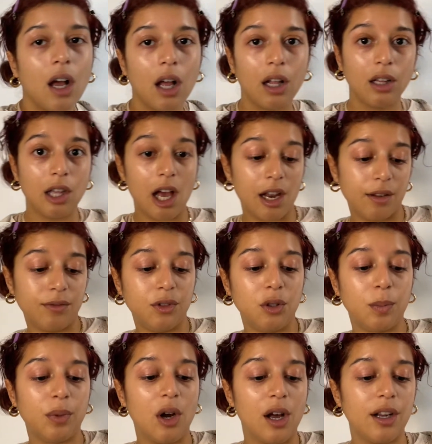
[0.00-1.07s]
a lot of new
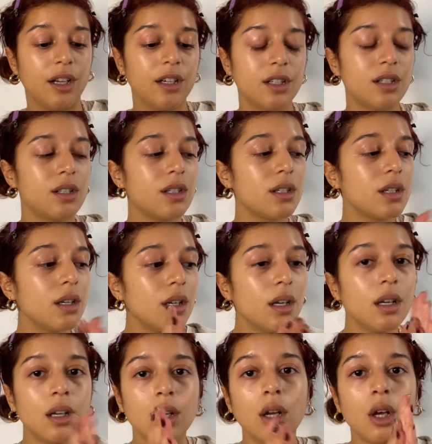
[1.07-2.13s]
products
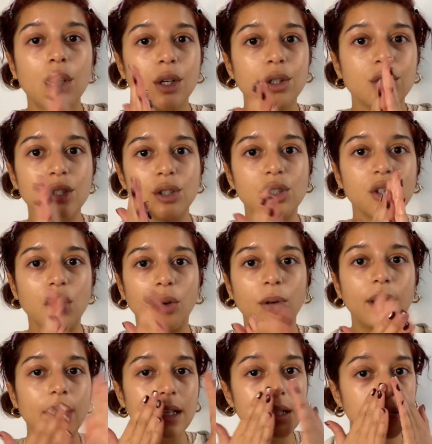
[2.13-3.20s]
to
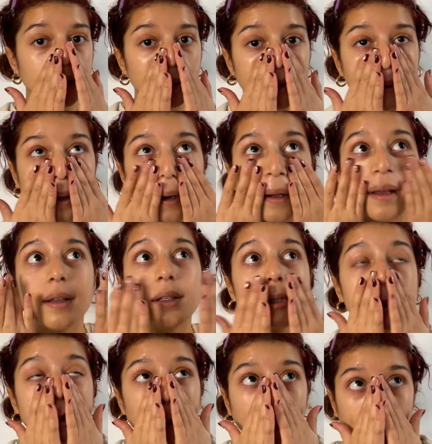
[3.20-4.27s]
showcase to you guys,
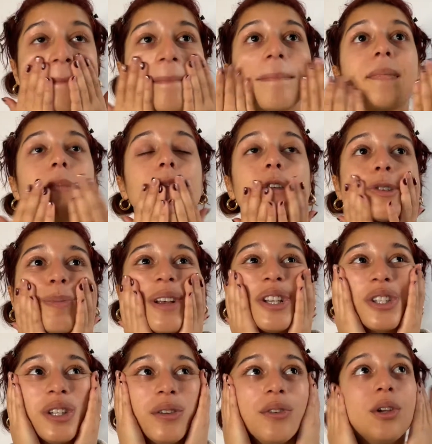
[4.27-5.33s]

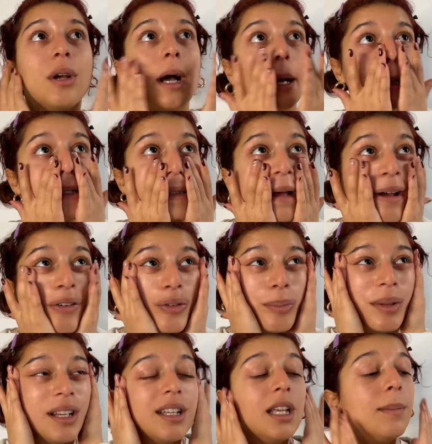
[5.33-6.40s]
especially if you guys haven't
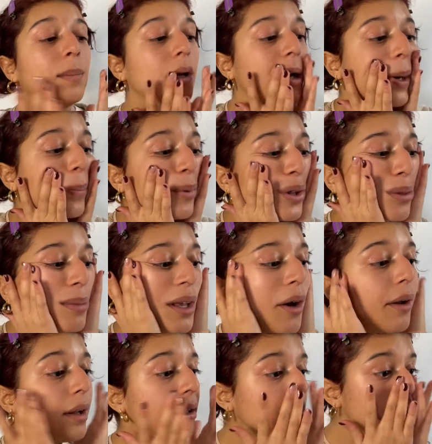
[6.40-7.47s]
been keeping up with me
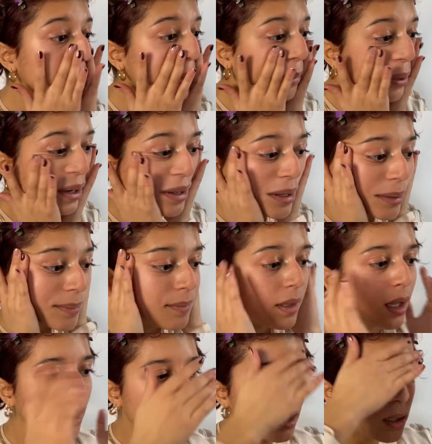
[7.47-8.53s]
on Instagram.
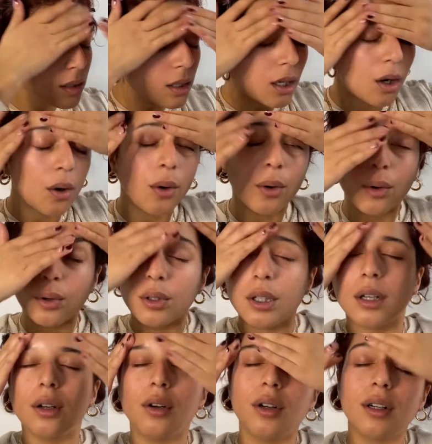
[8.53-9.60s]
Did a whole
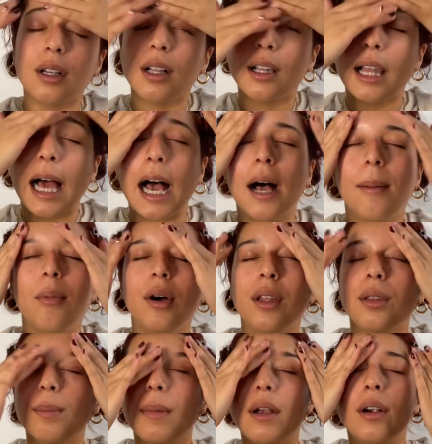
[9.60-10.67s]
little collab
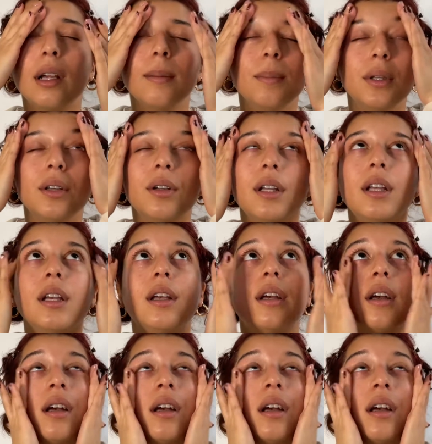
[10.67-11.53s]
with Merit Beauty,